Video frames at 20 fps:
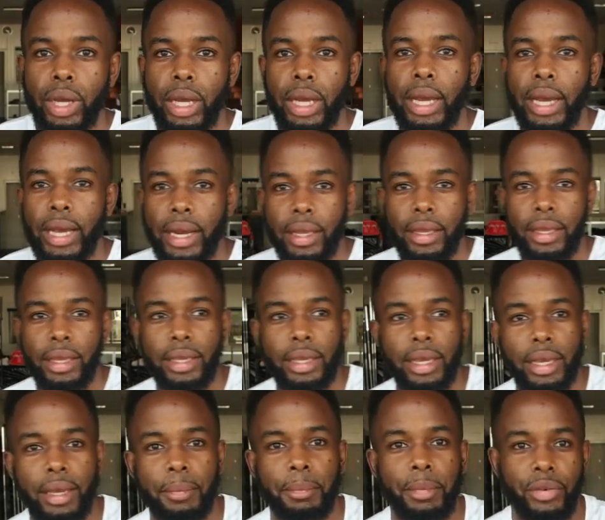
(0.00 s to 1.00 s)
I had
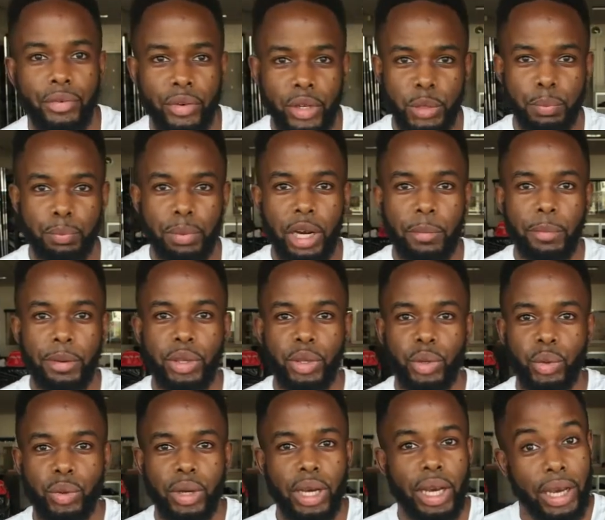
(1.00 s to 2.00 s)
my first
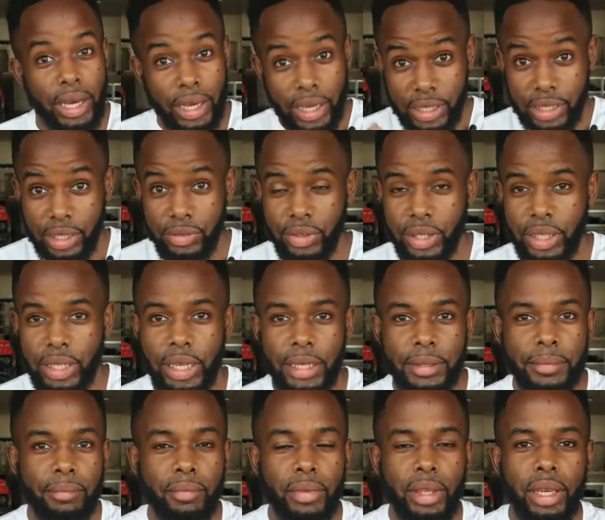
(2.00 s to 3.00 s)
barbecue as a
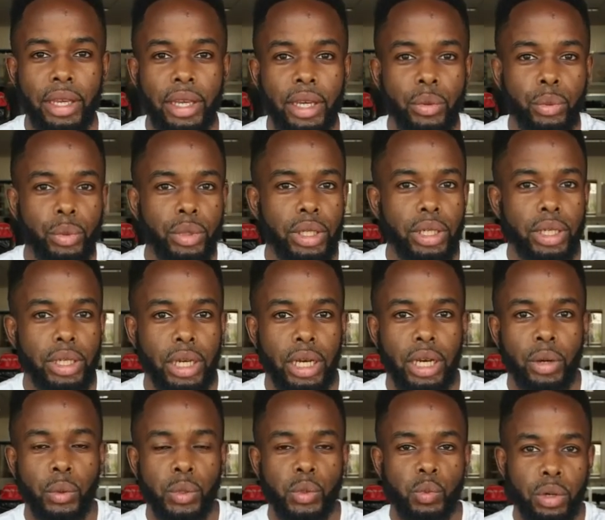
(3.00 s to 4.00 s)
vegan. I was